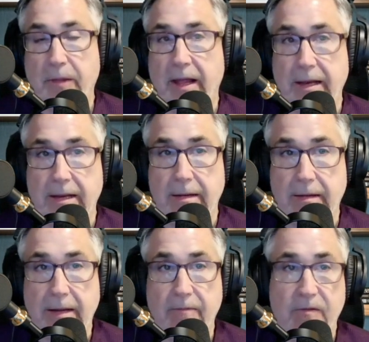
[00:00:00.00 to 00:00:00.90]
And
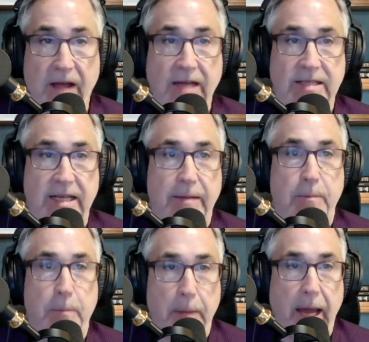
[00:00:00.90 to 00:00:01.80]
in fact, it
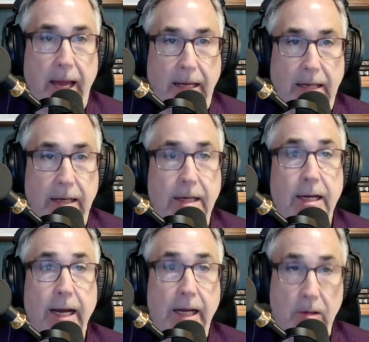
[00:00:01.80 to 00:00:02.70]
may,
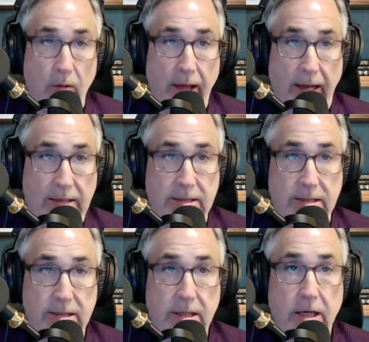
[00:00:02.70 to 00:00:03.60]

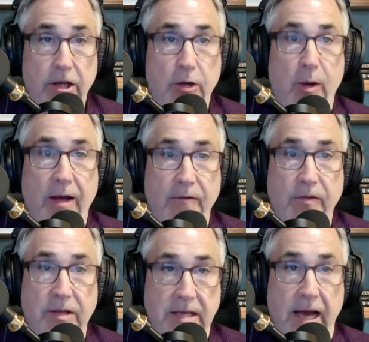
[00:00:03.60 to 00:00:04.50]
unless you have
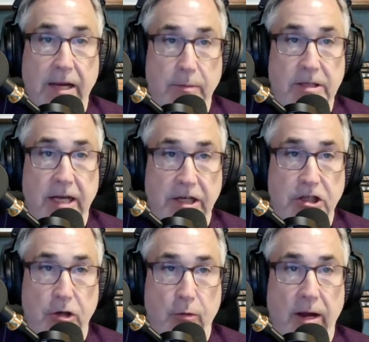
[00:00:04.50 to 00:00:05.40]
the
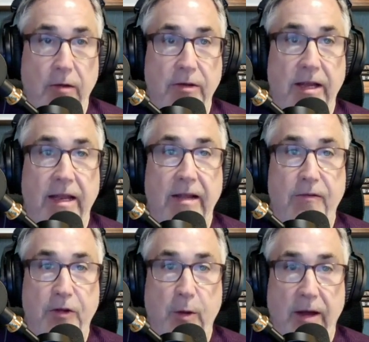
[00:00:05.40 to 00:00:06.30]
documentation around it,
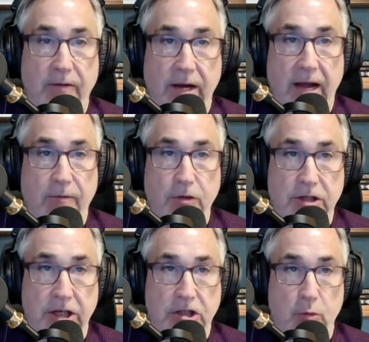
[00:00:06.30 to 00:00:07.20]
if you have a
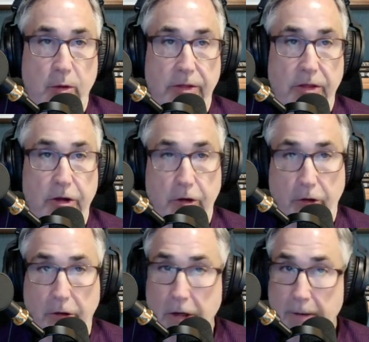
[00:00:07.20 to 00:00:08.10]
conversation with
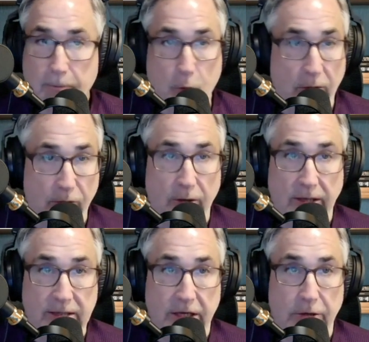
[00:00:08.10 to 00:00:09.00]
your whoever it
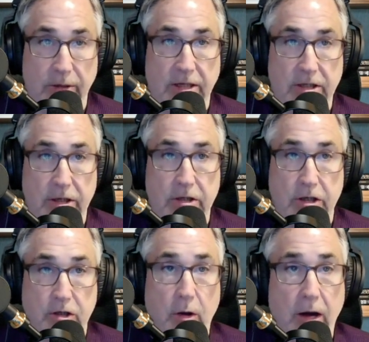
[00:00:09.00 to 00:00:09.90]
is that you need to
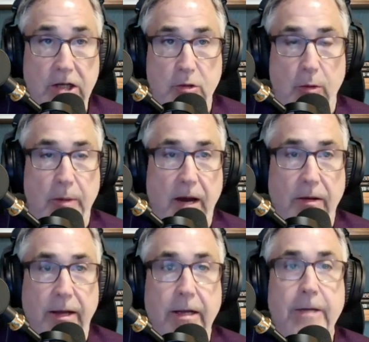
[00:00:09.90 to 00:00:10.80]
talk to about
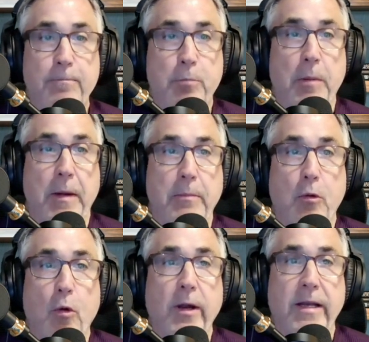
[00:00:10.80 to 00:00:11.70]
it. But my
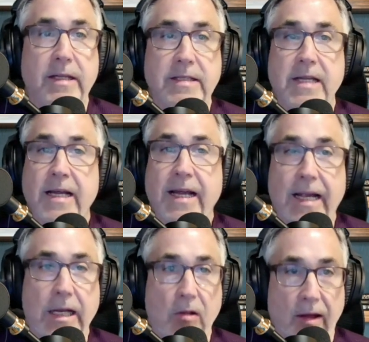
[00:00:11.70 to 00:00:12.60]
point is,
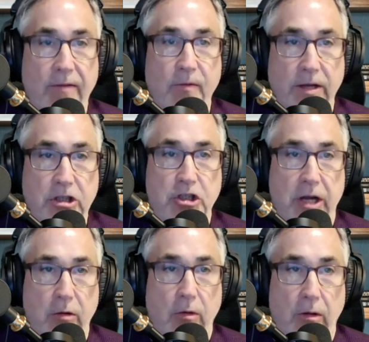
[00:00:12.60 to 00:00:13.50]
in life in
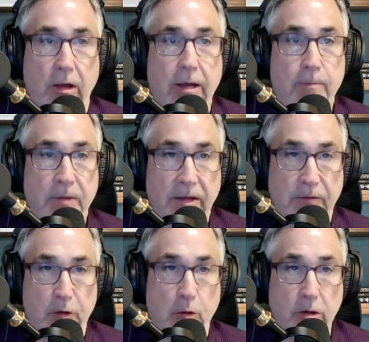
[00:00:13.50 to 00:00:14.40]
general, if
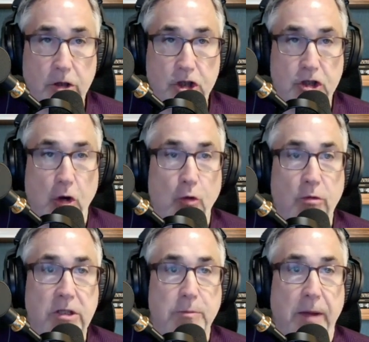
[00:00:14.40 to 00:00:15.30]
you're shown
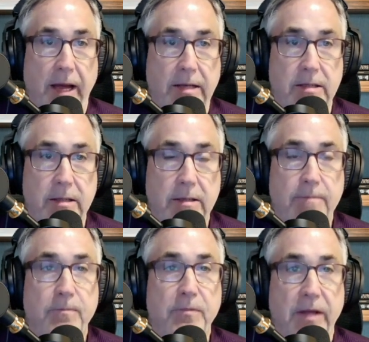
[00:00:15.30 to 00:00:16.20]
respect,
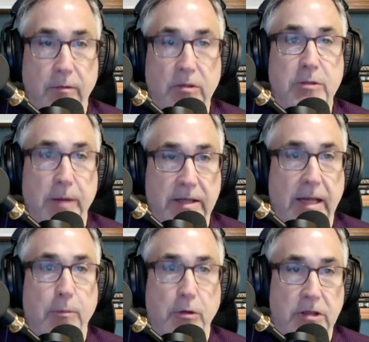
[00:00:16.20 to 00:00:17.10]
then respect
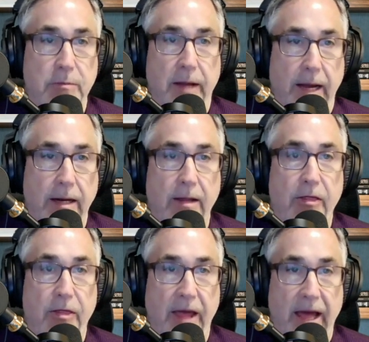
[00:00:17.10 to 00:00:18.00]
that person back.
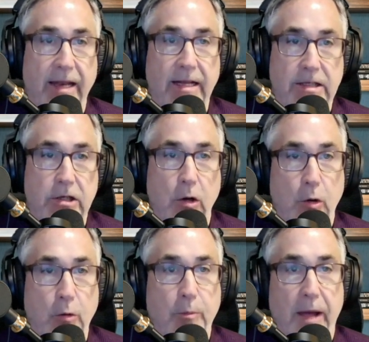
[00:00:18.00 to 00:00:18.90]
That is
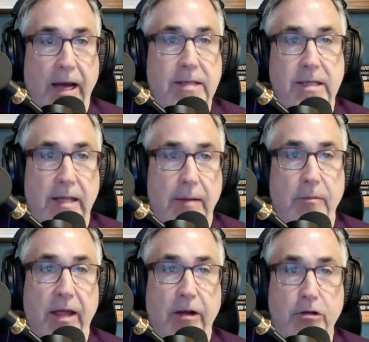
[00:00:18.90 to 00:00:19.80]
owed back to them.
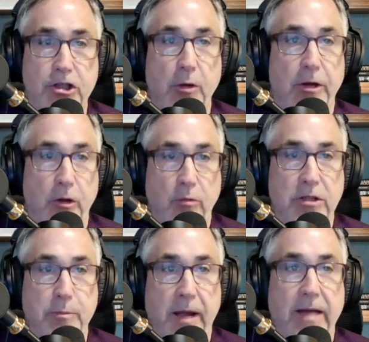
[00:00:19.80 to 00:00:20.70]
They are showing you
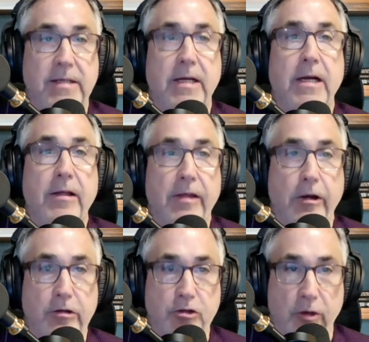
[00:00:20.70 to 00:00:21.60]
respect. They
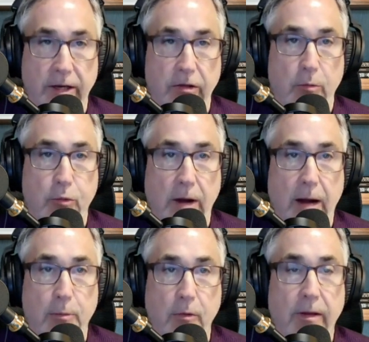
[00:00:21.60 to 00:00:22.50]
are treating you
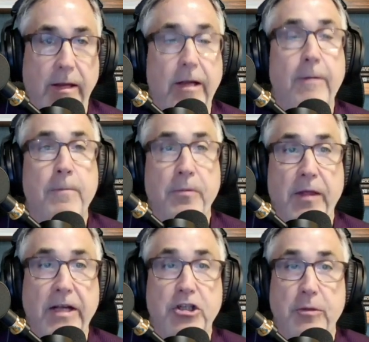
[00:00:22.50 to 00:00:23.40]
properly.
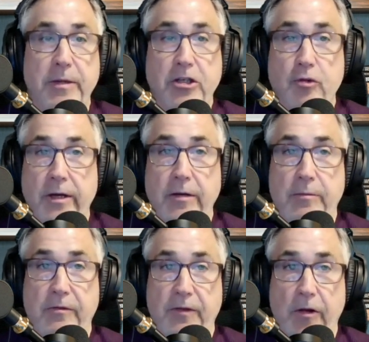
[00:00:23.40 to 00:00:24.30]
They should be treated
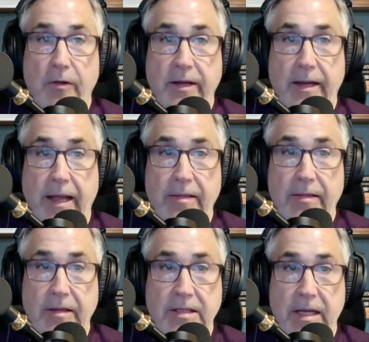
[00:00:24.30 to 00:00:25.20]
fairly in
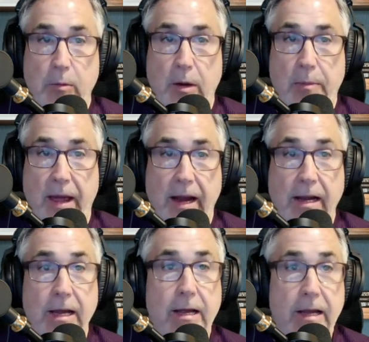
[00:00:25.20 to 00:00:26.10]
the same way back.
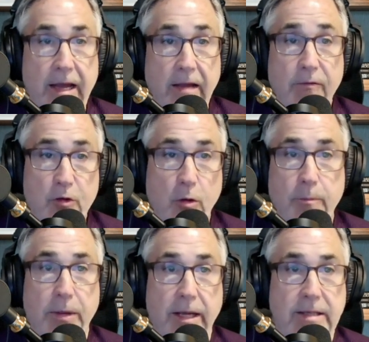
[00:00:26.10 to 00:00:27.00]
If you're
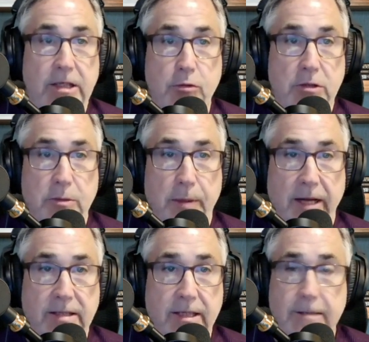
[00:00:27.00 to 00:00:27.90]
being
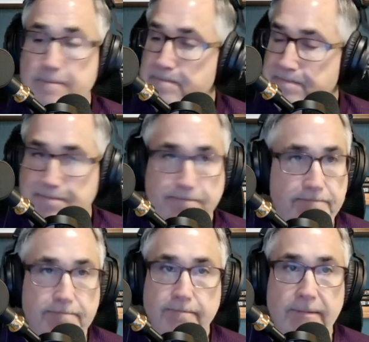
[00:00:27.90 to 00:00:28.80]
disrespected,
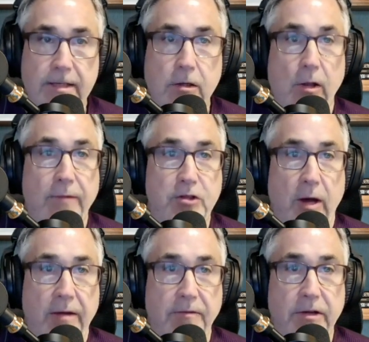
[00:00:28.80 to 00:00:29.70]
gloves
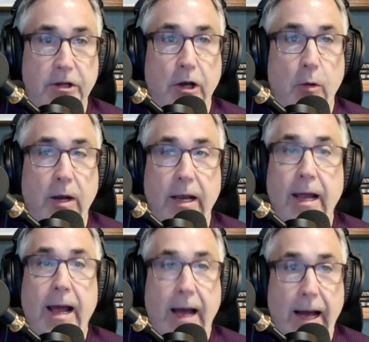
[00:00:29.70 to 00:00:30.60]
off. You know what?
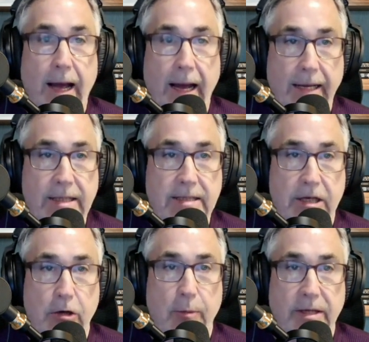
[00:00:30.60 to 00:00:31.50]
I
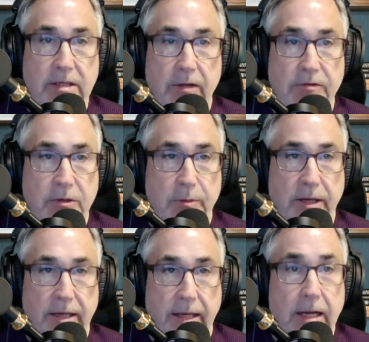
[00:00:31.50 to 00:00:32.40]
consider myself to
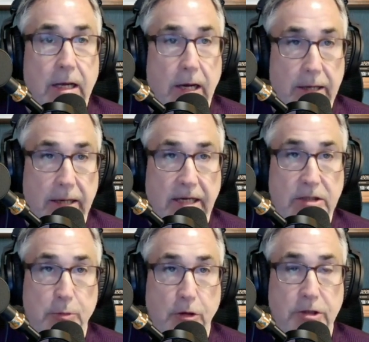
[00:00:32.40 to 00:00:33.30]
be a nice
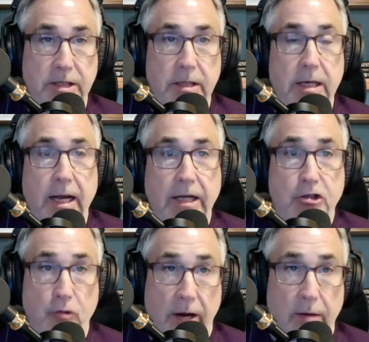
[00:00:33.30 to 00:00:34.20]
person. I
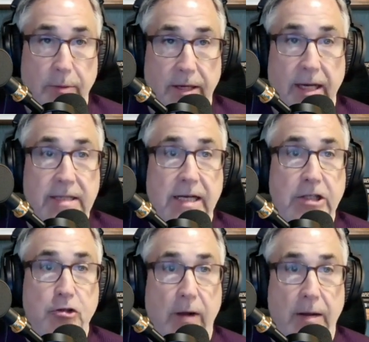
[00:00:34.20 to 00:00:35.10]
try to be nice. I
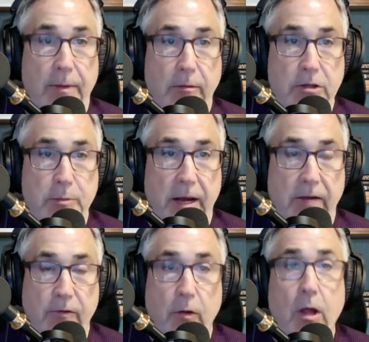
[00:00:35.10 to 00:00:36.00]
try to be
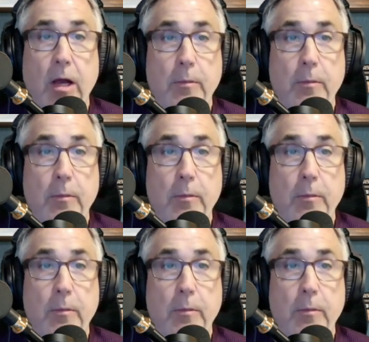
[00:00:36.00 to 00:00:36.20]
respectful.